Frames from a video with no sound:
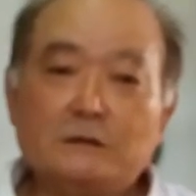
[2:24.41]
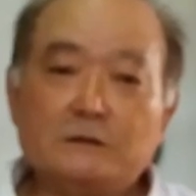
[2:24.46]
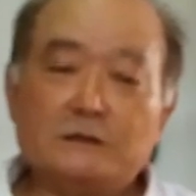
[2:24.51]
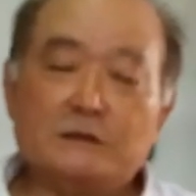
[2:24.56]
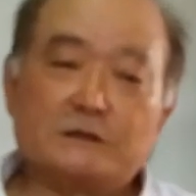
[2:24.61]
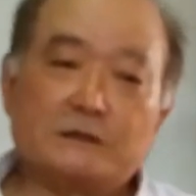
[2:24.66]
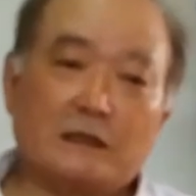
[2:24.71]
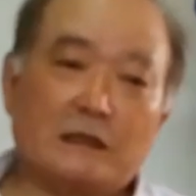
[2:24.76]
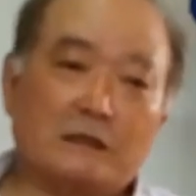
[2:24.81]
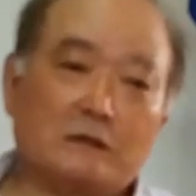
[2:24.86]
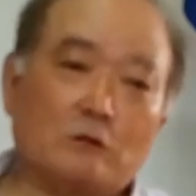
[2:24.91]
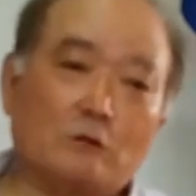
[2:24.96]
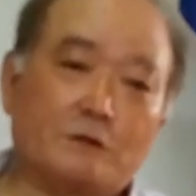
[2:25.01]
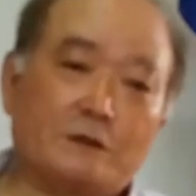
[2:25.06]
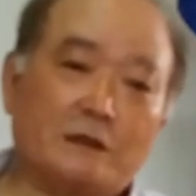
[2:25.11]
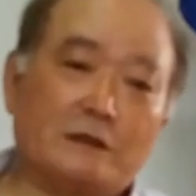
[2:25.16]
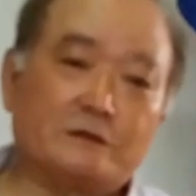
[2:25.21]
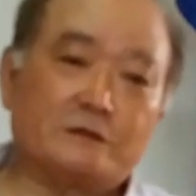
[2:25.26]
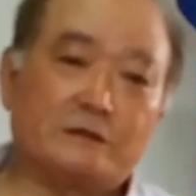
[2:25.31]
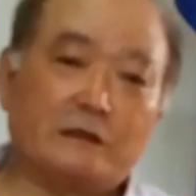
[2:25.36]
this is not
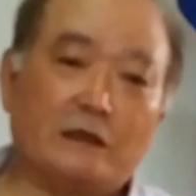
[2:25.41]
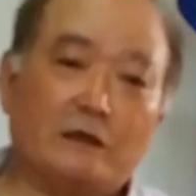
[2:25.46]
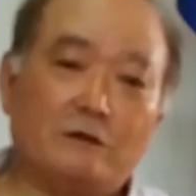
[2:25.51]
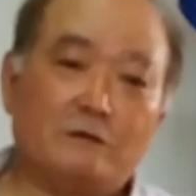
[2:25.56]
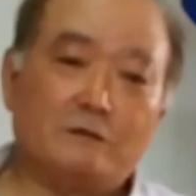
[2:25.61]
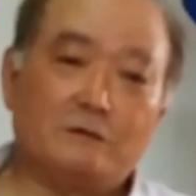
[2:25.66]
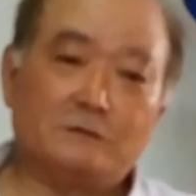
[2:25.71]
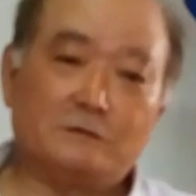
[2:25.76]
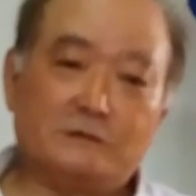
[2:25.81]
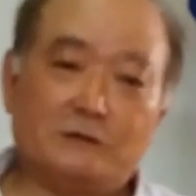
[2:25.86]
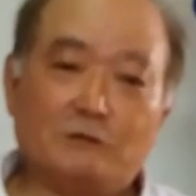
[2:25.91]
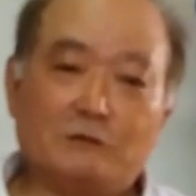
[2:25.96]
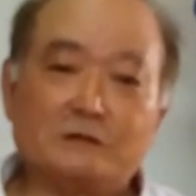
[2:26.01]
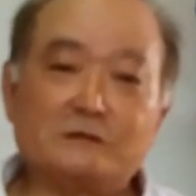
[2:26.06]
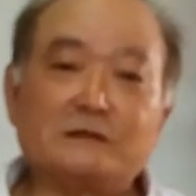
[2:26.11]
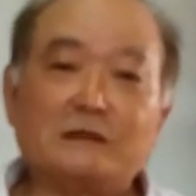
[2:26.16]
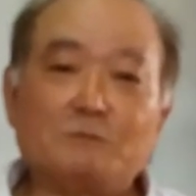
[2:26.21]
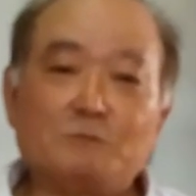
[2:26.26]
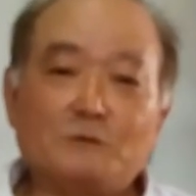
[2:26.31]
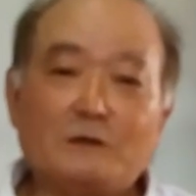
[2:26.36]
Okinawan style. They were
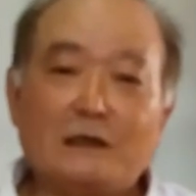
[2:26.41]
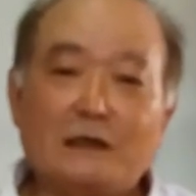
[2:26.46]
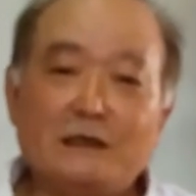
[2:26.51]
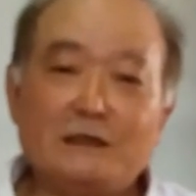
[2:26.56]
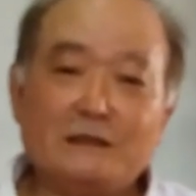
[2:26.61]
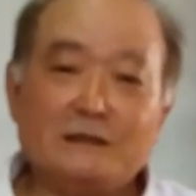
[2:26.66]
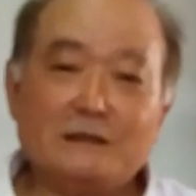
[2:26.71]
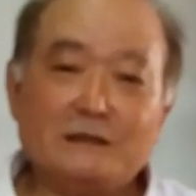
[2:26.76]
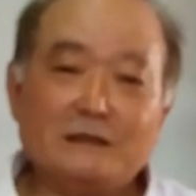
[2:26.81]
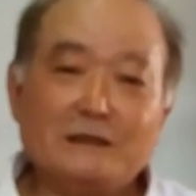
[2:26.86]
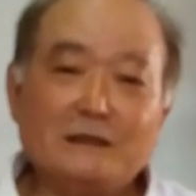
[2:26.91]
surprised.